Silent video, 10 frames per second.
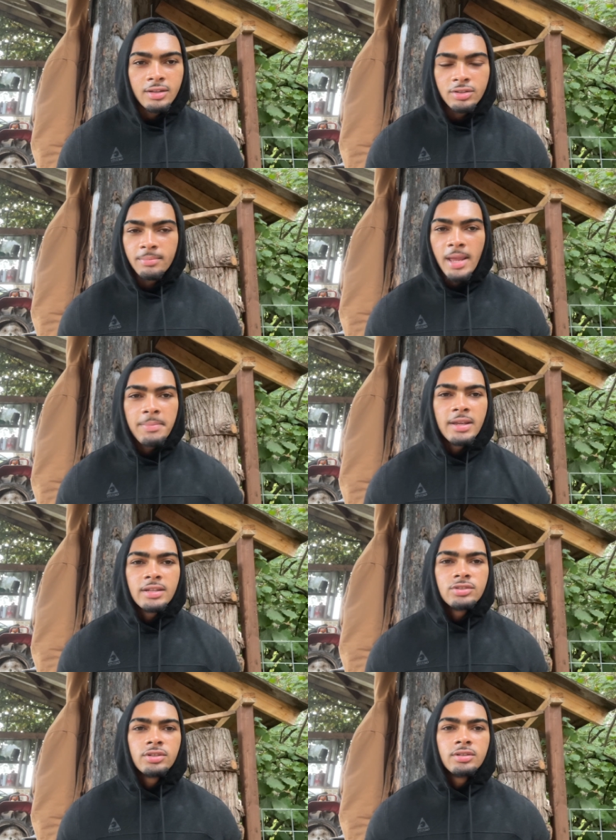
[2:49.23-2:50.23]
You may be
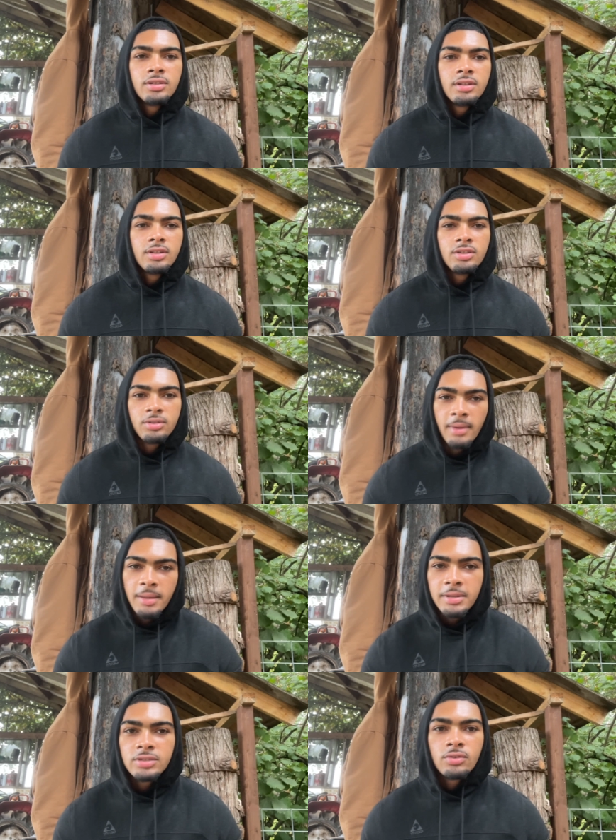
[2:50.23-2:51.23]
injured, you may
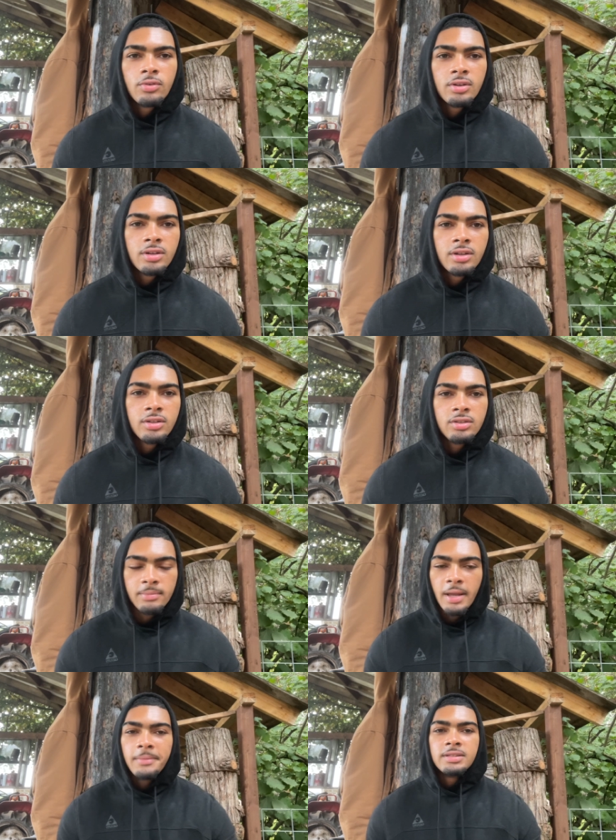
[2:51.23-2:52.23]
be sore, you
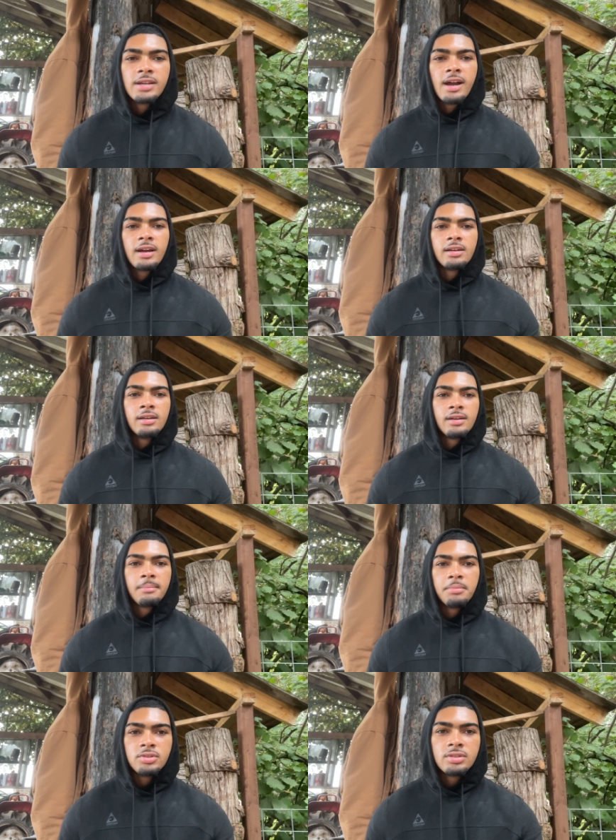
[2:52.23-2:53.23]
may be tired,
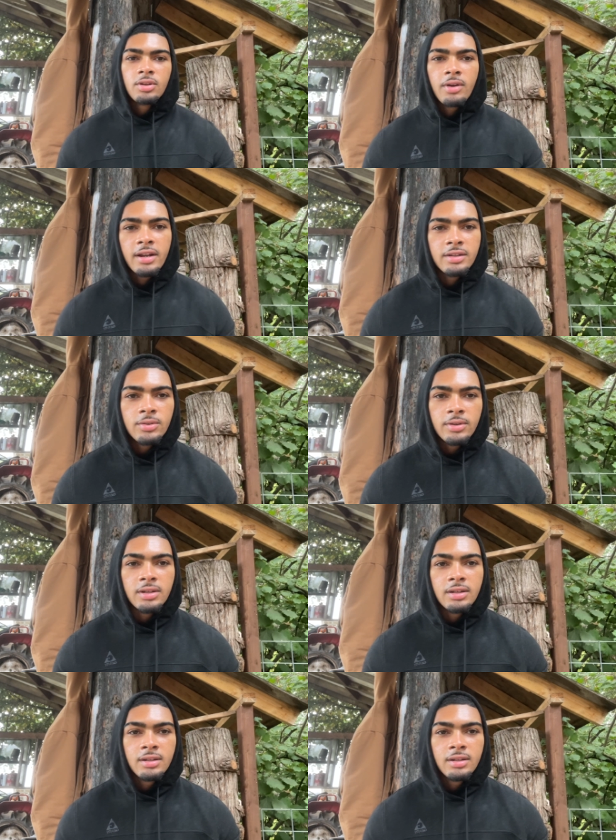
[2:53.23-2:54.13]
but you still got to do it.